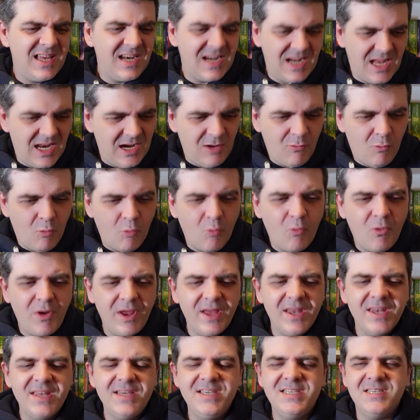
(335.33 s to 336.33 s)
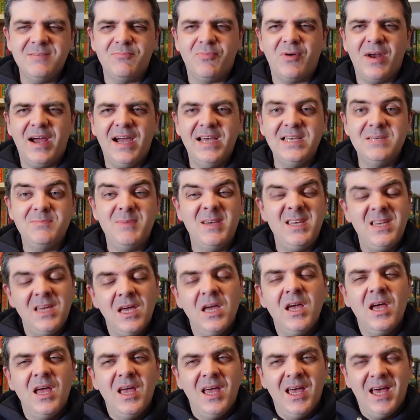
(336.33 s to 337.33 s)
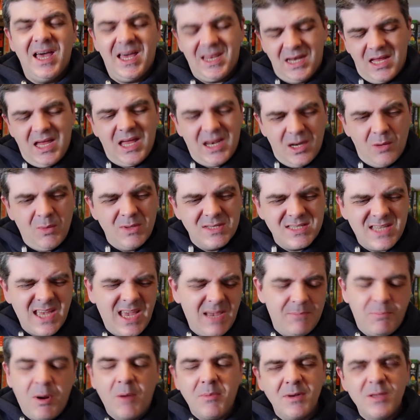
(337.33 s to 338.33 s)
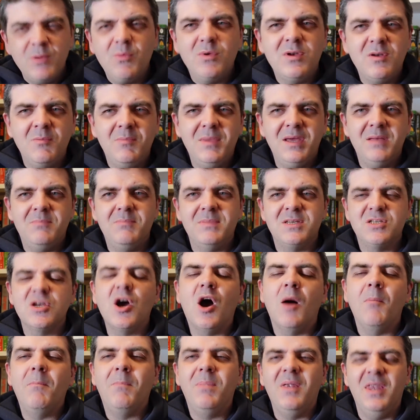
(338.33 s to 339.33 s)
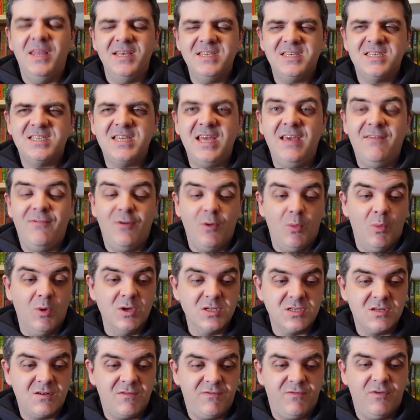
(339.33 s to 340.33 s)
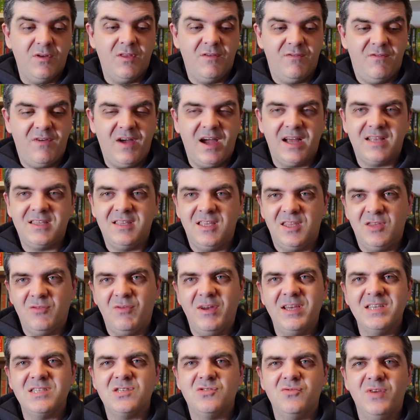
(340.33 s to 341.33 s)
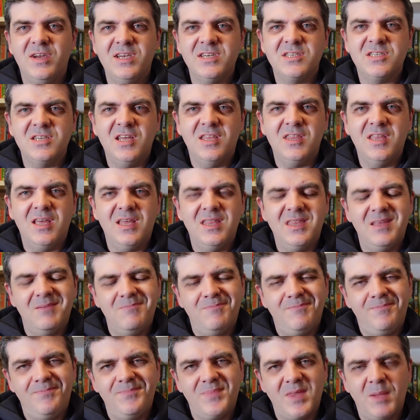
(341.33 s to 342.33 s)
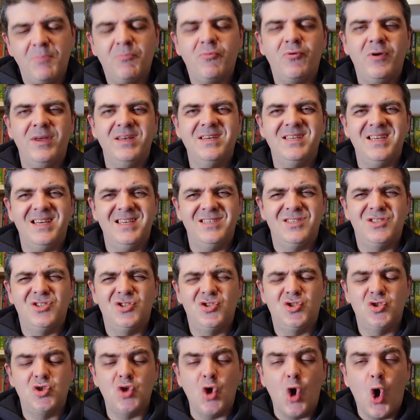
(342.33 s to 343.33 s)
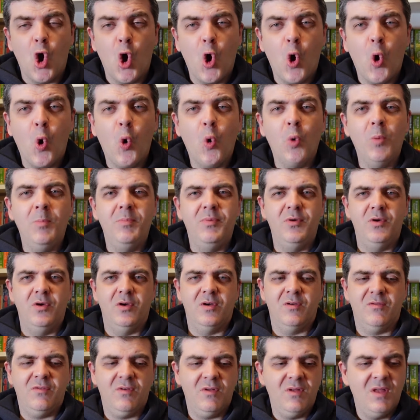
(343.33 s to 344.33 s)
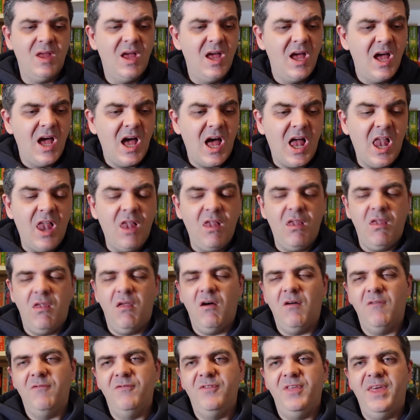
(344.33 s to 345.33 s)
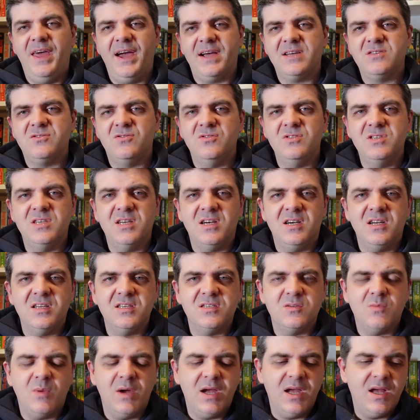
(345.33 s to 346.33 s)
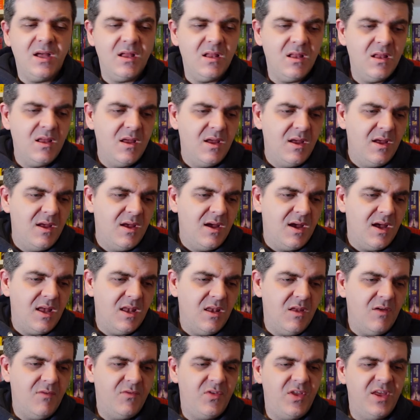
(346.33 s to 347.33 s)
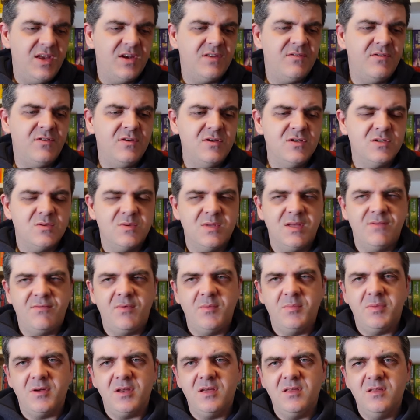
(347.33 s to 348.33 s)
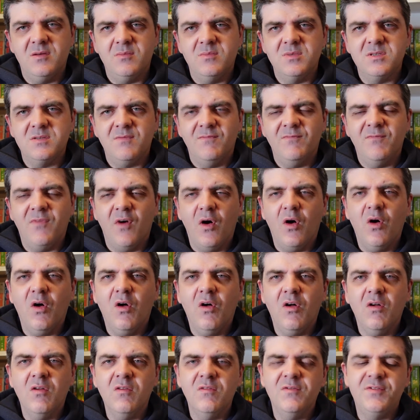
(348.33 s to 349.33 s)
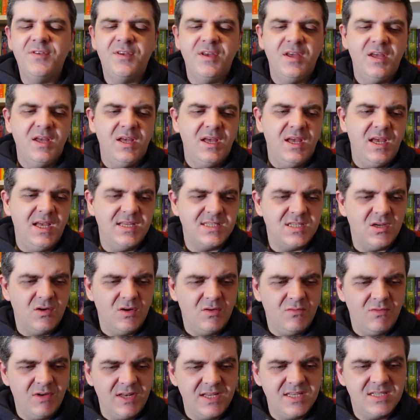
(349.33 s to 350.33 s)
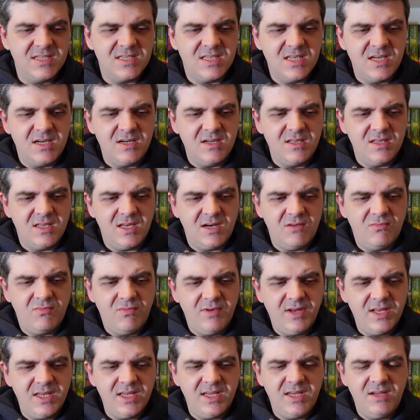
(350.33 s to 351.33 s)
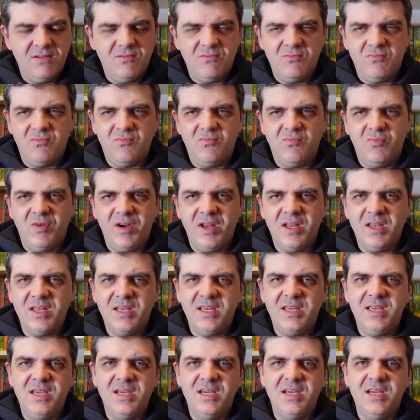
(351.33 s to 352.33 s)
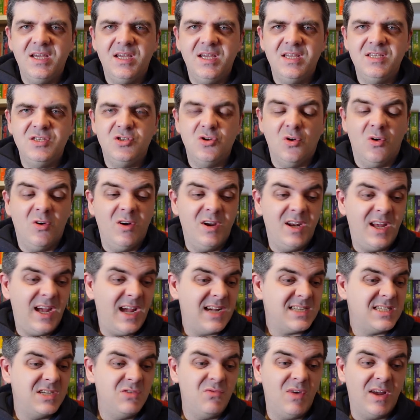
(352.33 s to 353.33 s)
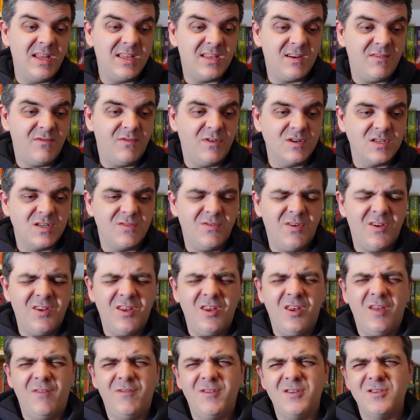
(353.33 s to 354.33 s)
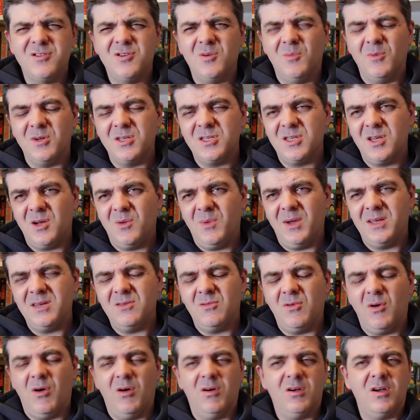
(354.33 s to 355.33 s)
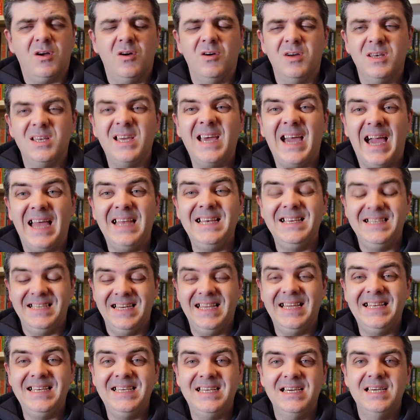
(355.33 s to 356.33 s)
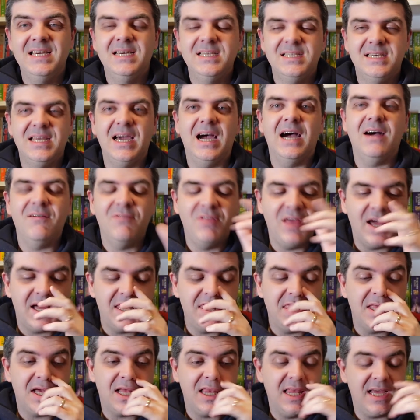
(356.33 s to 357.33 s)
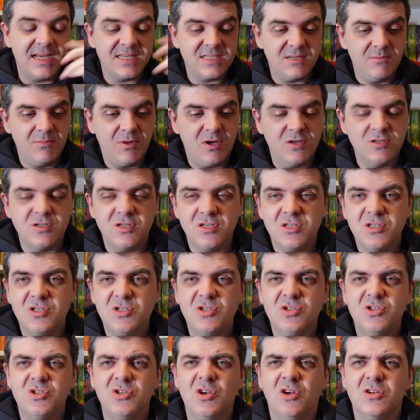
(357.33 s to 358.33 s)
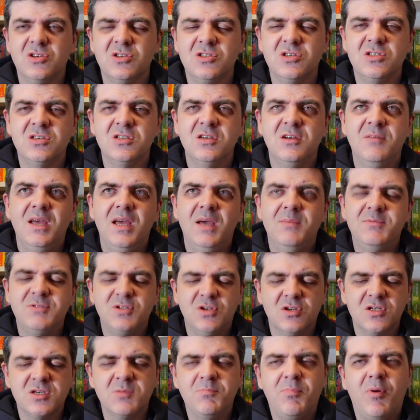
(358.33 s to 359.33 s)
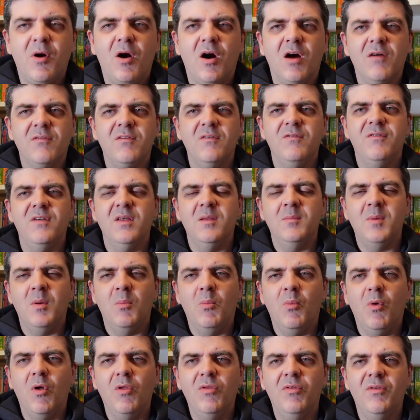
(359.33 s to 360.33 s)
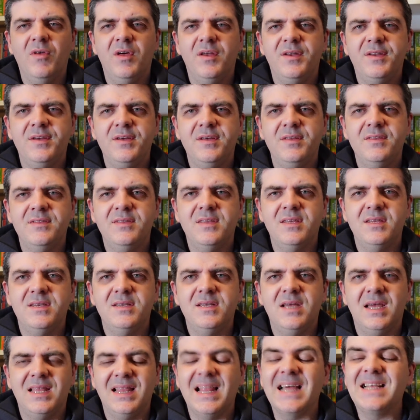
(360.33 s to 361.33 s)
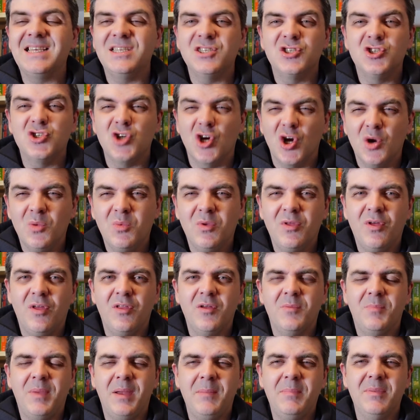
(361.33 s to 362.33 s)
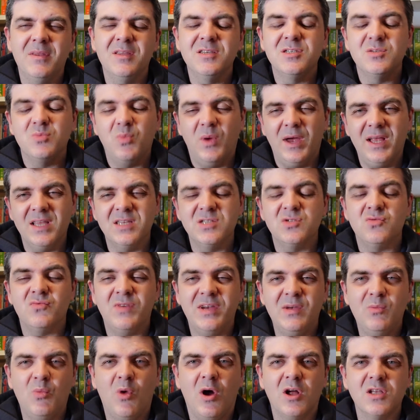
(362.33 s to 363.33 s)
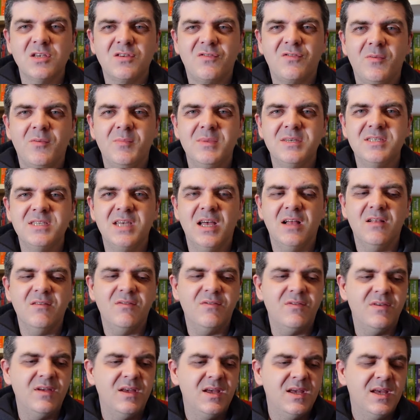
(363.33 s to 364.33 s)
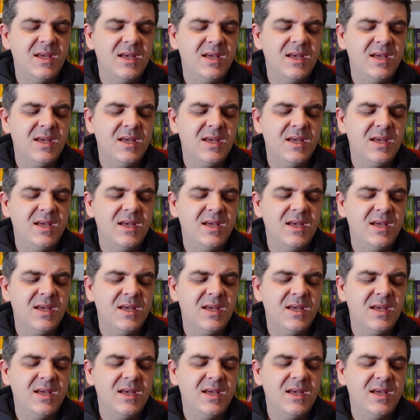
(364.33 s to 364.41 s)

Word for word: And, and it really surprised me. And, and I will say, it probably wouldn't have made my top list if it wasn't for the fact that the restoration and, and the, the print is so beautiful. I love the extras in it as well. I love the interviews with everybody that was involved. It's a release that, that I really, really enjoyed. I actually rented it first of all and loved it so much that I went, oh God, I need to have that in the collection because it's such it was such a powerful film and one that that I'd like to share with other people as well as rewatch myself.